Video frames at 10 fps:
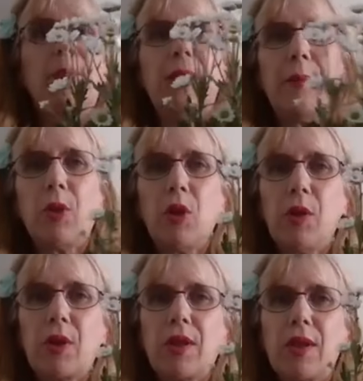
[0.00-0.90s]
people
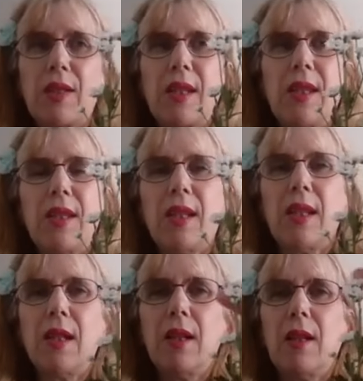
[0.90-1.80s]
who can see
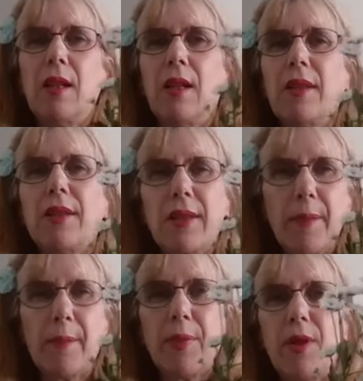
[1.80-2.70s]
the
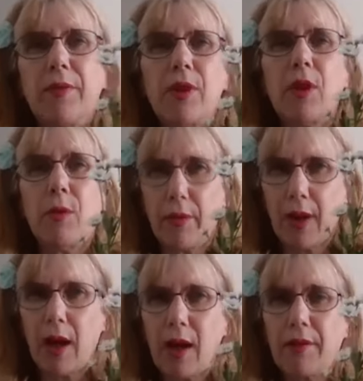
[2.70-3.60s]
simpler view of
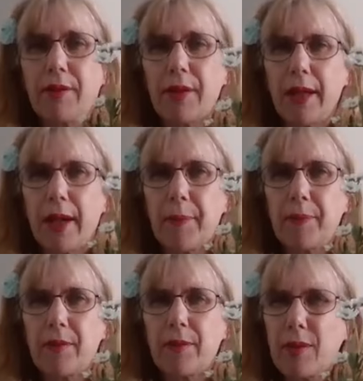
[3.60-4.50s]
life. Yeah.
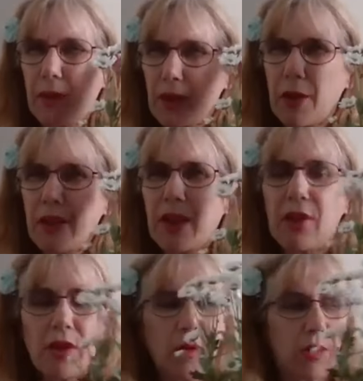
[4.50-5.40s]
Don't
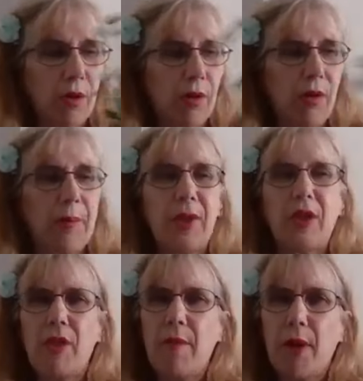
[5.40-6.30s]
get too caught up
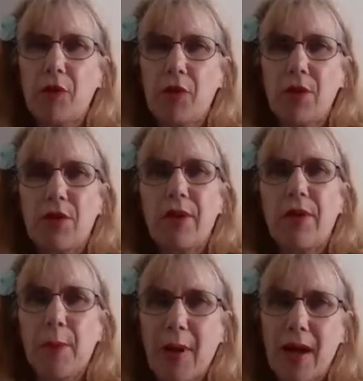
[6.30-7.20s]
in your emotions of
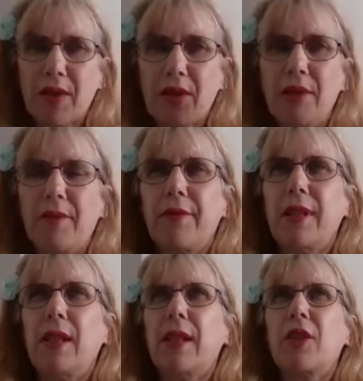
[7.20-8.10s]
the past and the
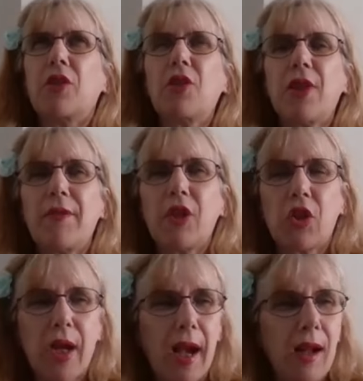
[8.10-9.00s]
feelings. Just have a
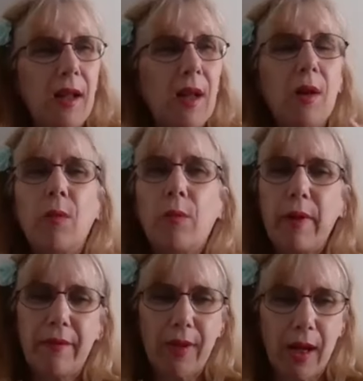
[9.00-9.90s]
chat
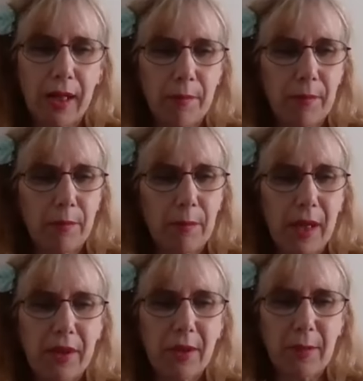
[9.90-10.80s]
with like
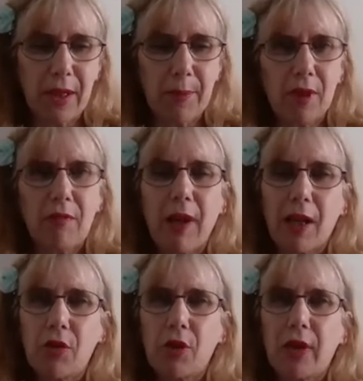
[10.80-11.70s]
minded people
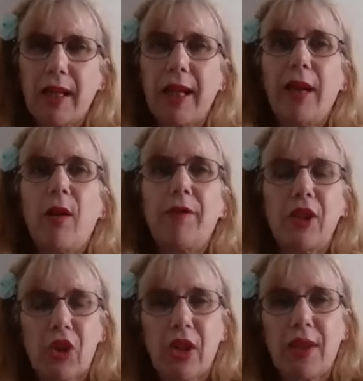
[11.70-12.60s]
around you and get it off
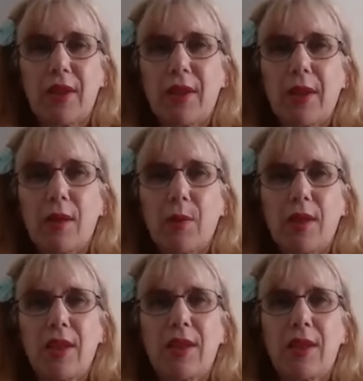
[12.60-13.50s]
your chest. That's what he's